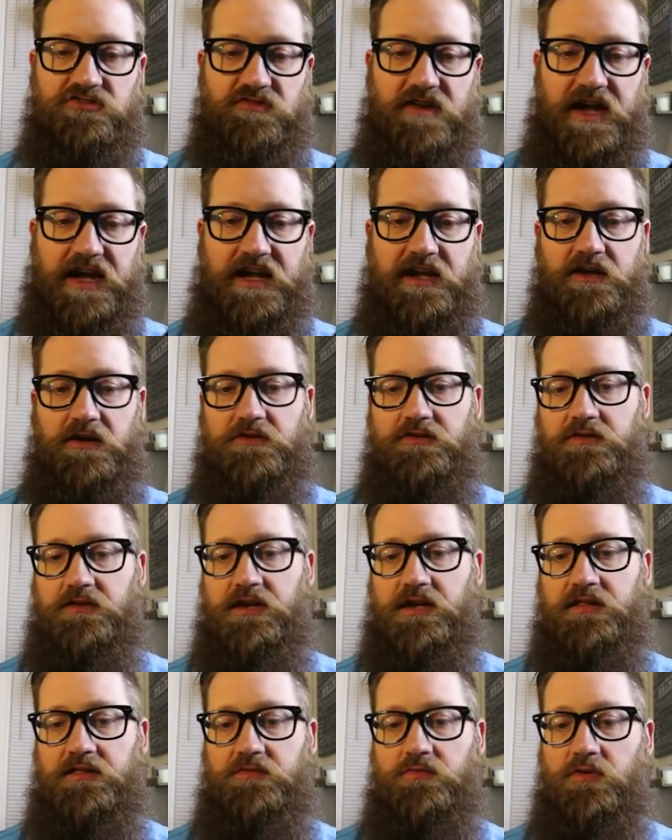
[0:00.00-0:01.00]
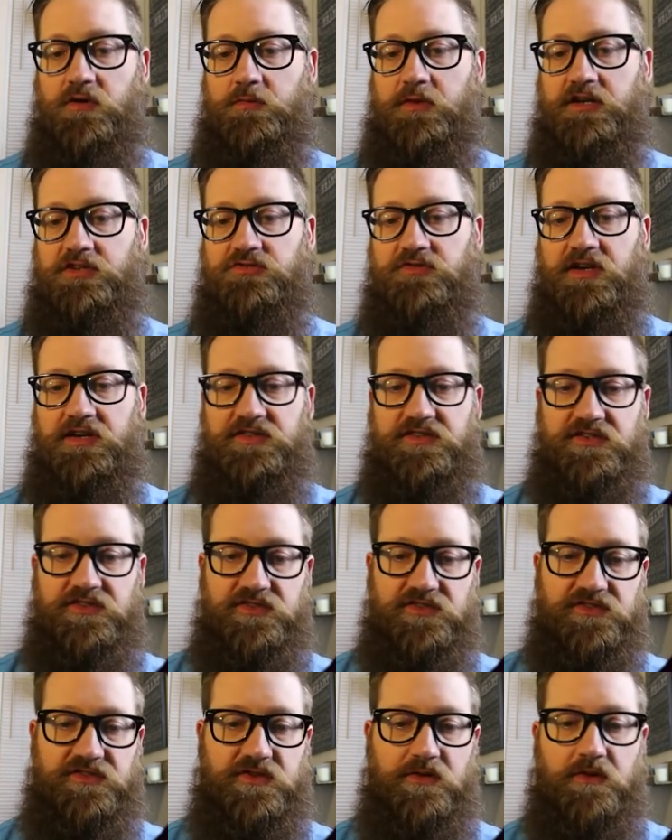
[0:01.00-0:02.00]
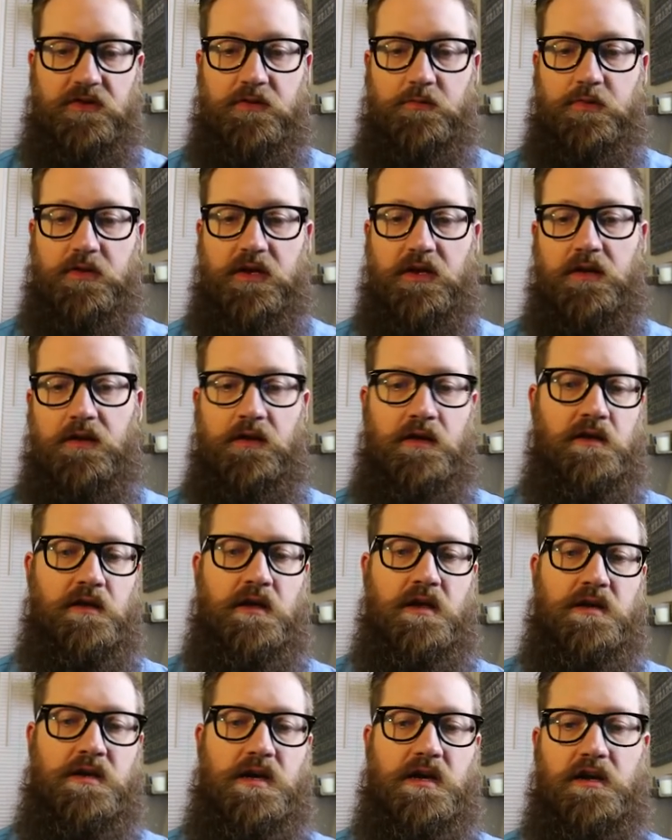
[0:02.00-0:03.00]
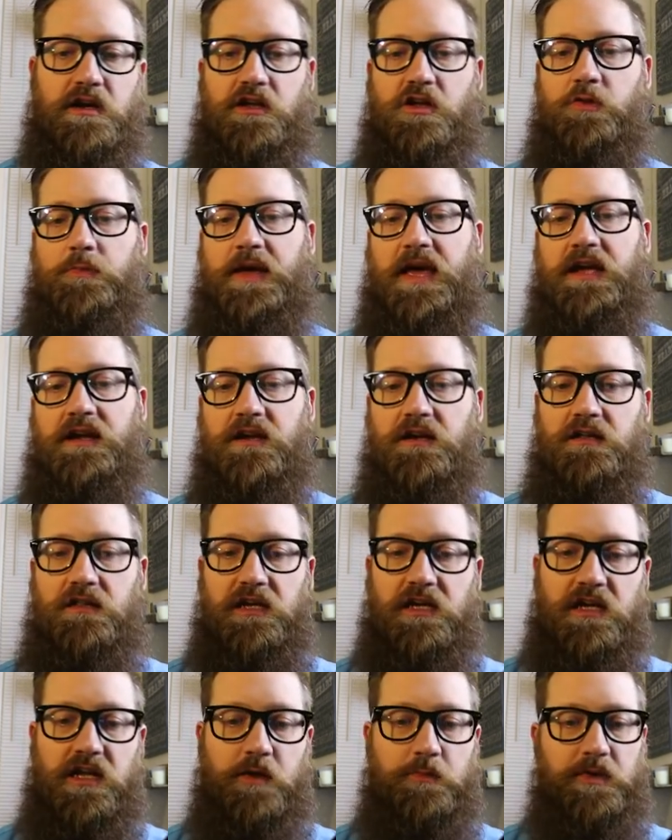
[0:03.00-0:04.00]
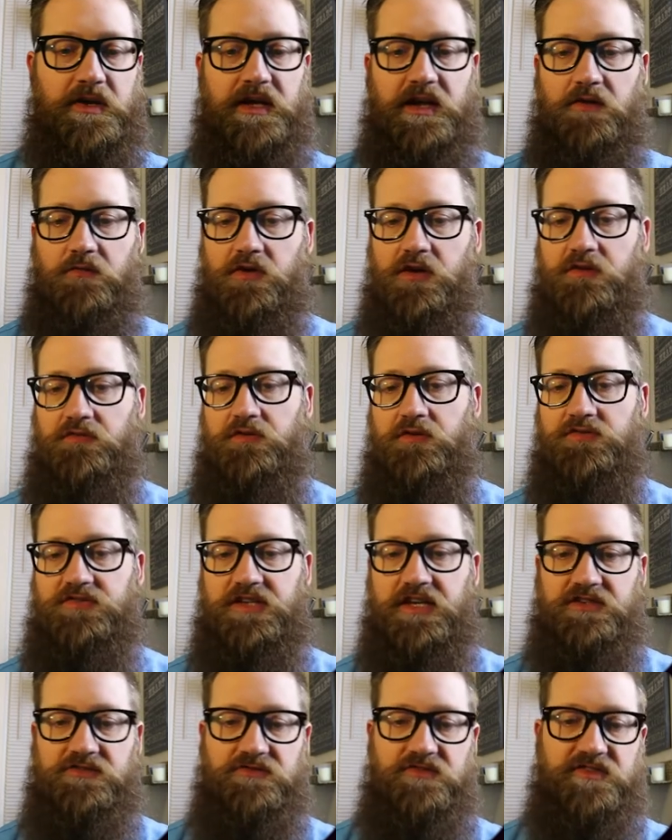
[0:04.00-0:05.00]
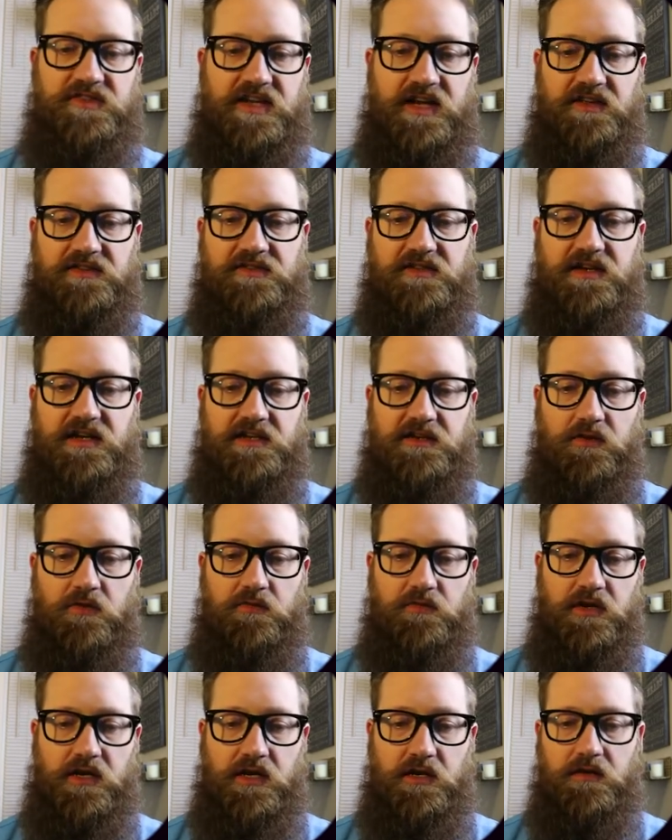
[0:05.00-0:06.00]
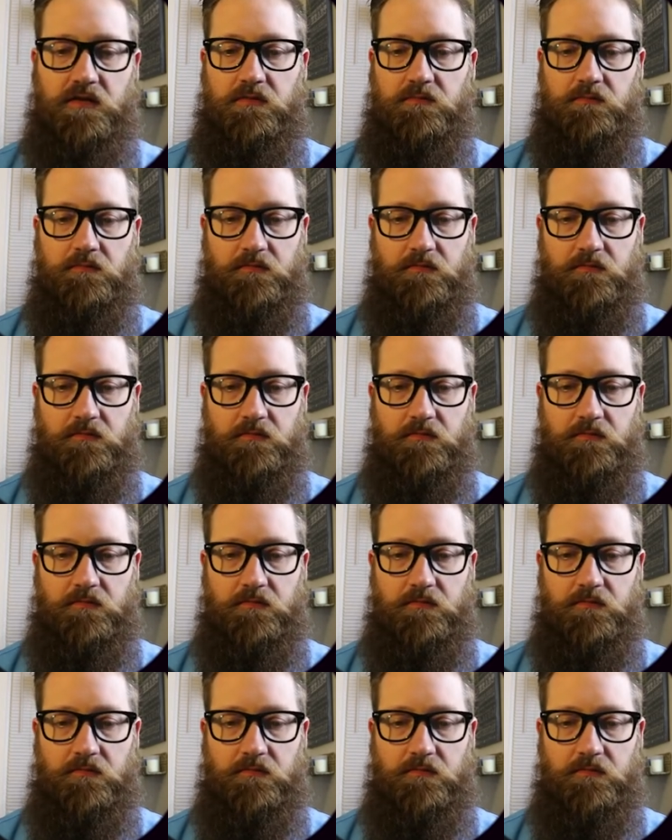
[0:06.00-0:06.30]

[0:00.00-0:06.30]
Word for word: drag it underneath to where my transition is going to be. Now I'm going to go back and clean up and get rid of those extra sounds that I don't need.